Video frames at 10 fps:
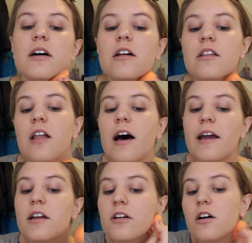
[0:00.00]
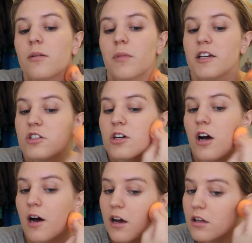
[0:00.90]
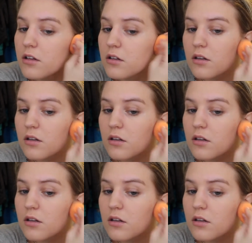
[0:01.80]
a line on my jaw.